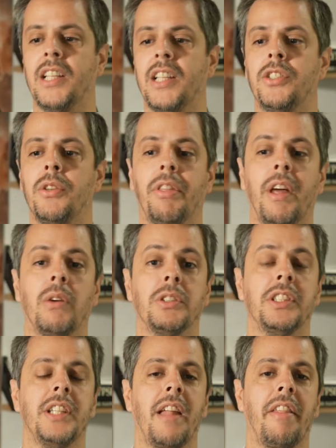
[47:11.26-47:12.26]

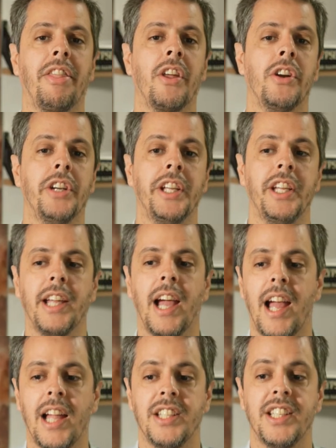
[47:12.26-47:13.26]
2030
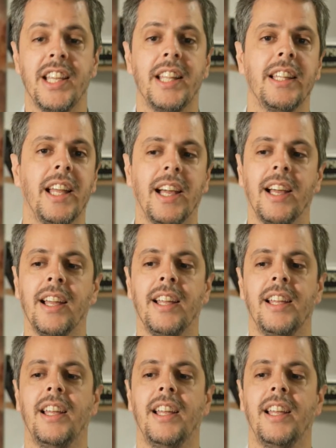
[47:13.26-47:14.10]
agenda,